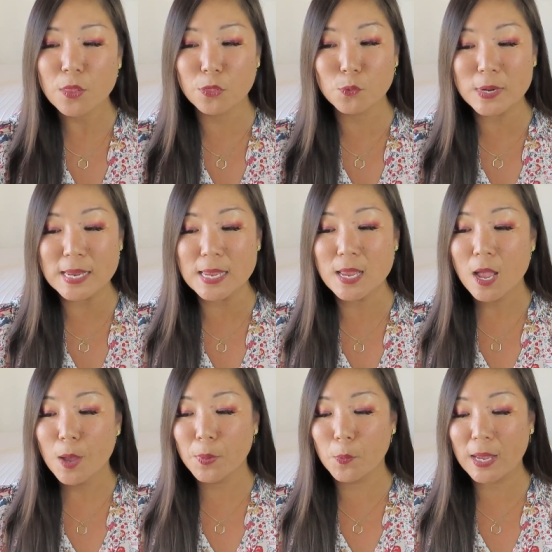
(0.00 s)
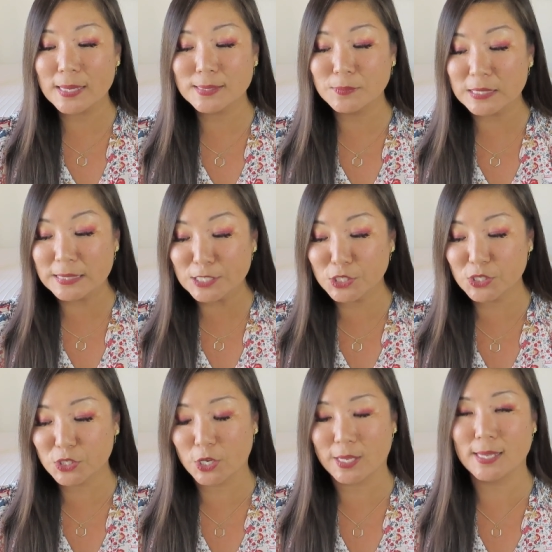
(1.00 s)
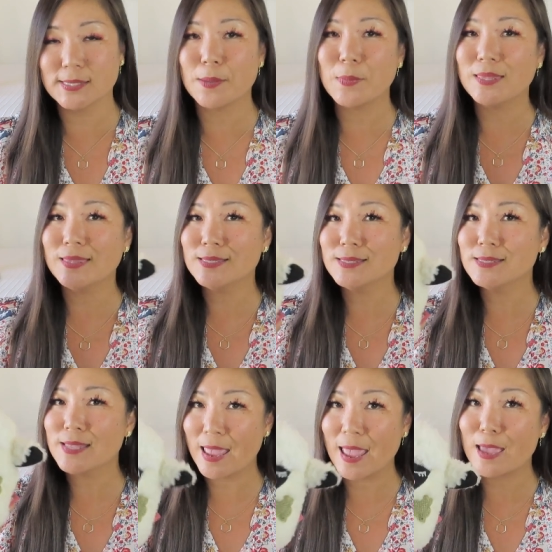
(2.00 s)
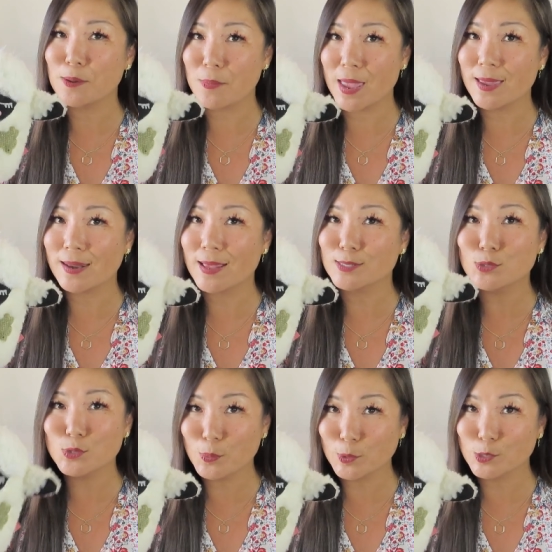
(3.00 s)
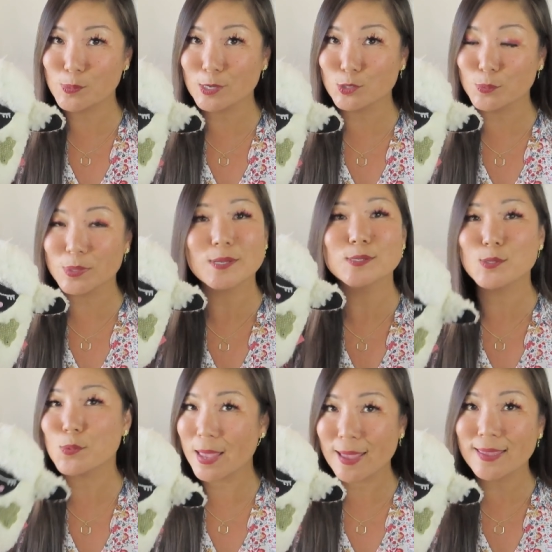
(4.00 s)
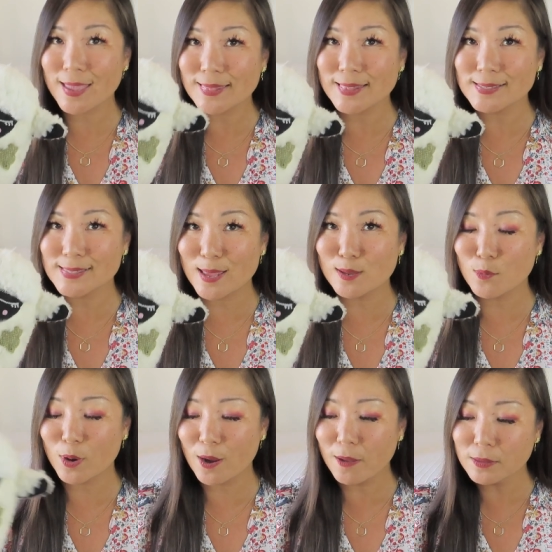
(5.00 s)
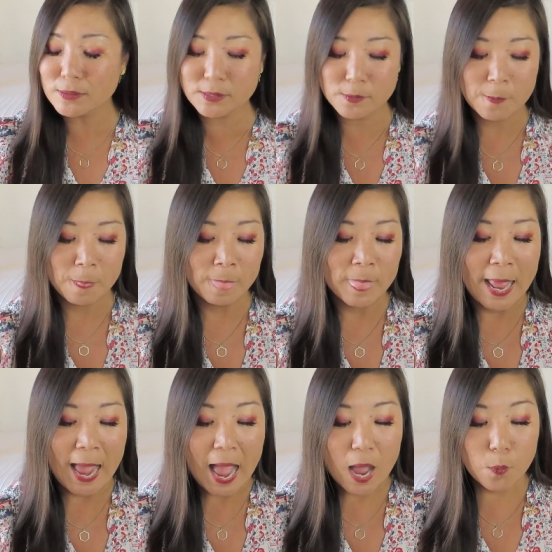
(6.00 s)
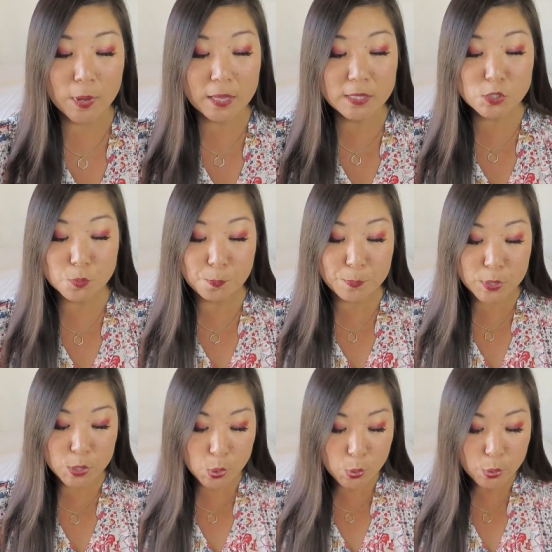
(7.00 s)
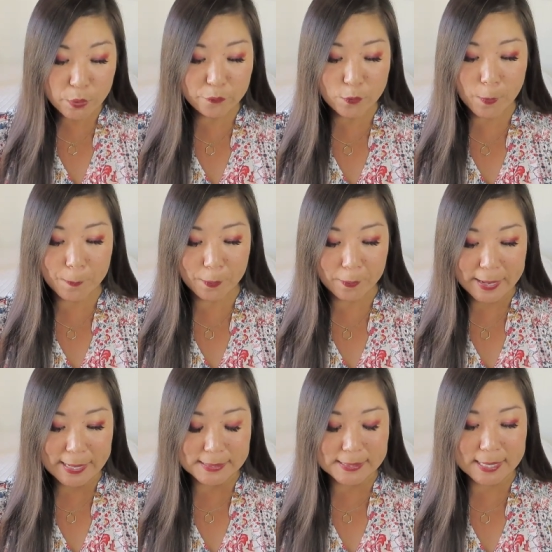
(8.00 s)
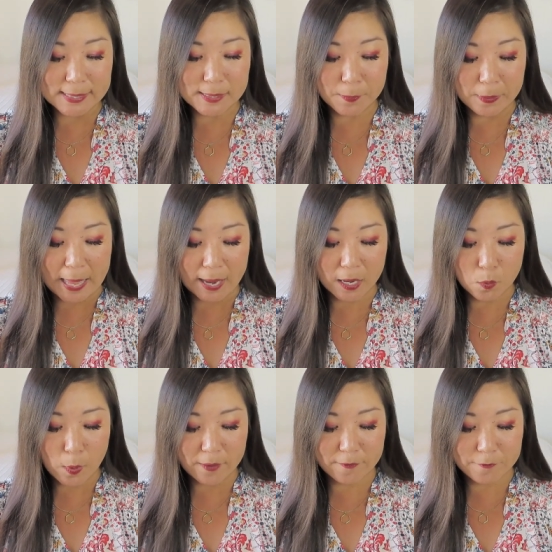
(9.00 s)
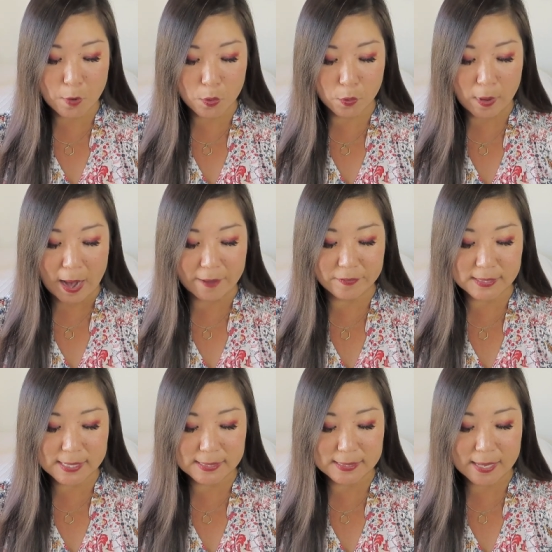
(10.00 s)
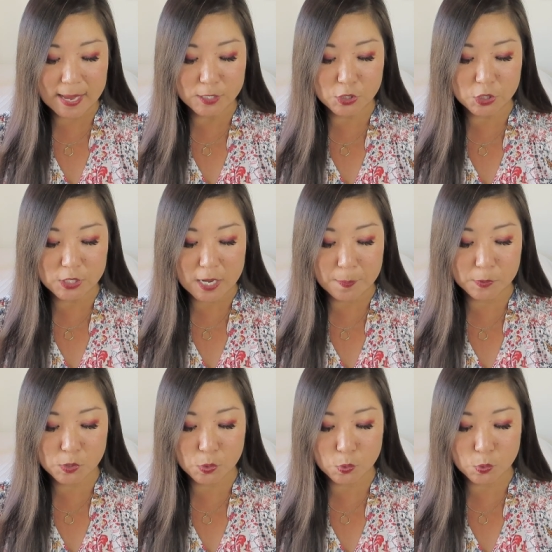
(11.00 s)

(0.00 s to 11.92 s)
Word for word: three, but we got some delicious cookies. I mean, this is handmade and super special because you can't get this anywhere else. We got this beautiful print. It's a black and white photograph. It says Slayhead Sheep